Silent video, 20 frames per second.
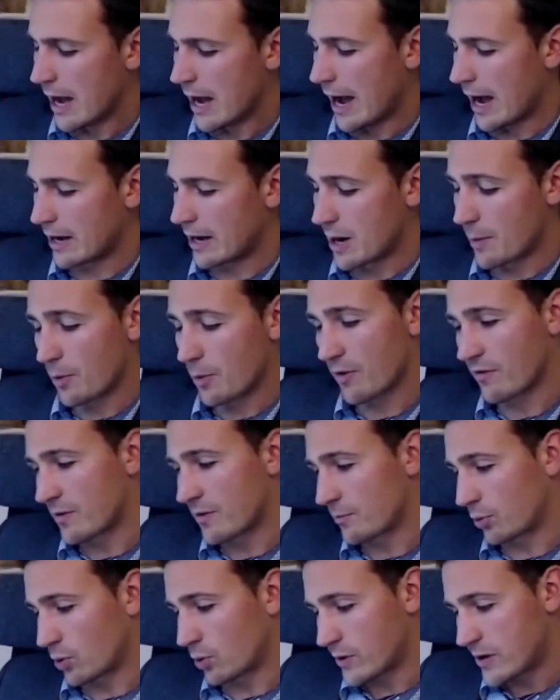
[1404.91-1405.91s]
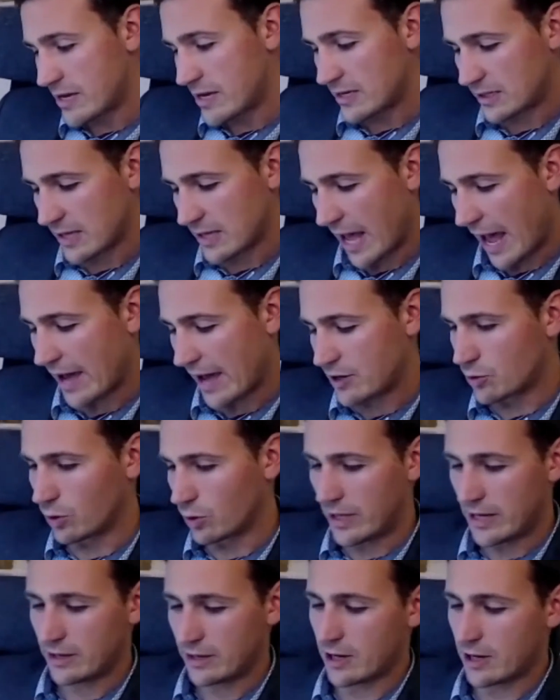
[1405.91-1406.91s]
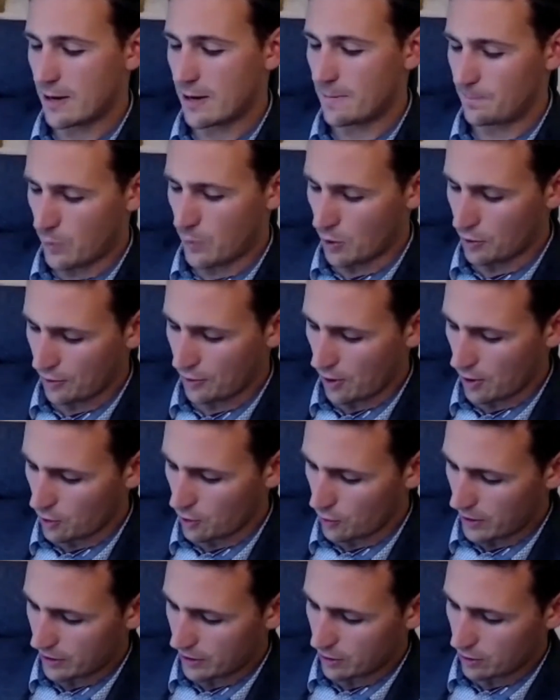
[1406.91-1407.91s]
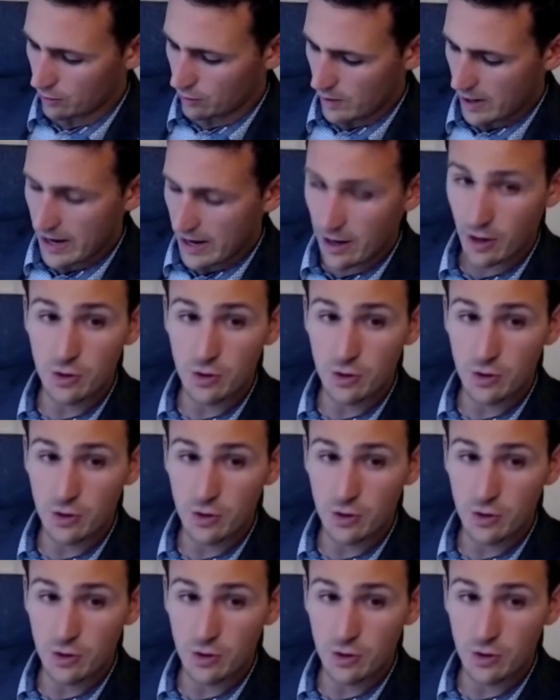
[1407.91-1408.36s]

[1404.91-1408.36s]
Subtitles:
Number of employees, annual income, both are critical, right?